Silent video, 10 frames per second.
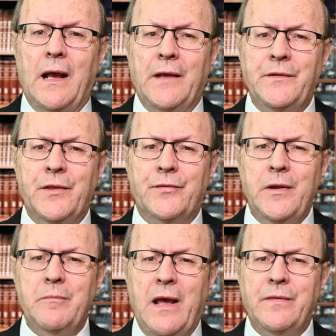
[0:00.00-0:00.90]
And the
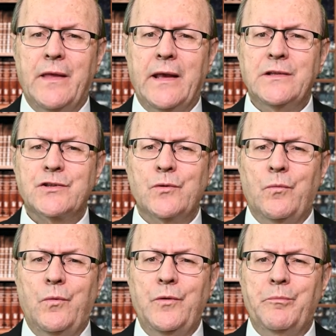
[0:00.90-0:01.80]
three mandates
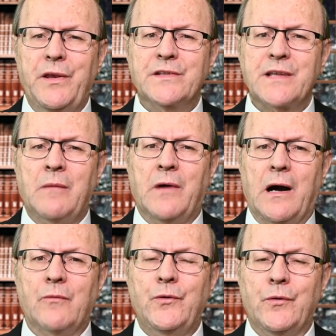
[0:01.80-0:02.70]
would be
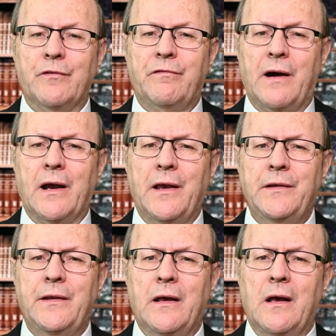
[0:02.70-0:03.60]
somehow
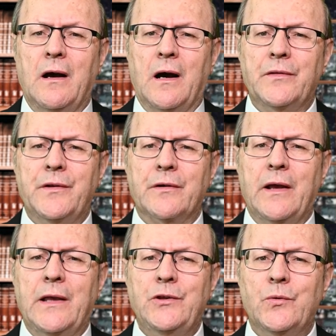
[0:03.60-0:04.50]
unified under
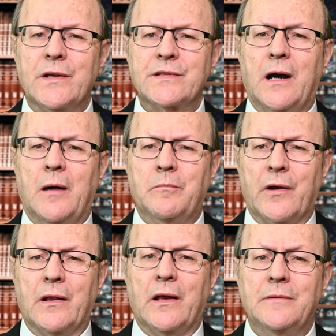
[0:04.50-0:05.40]
a U.S.
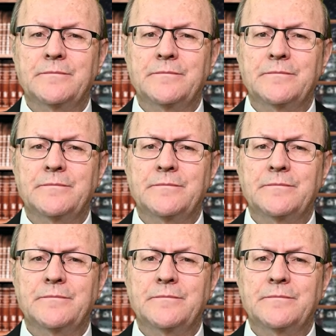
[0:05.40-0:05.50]
umbrella.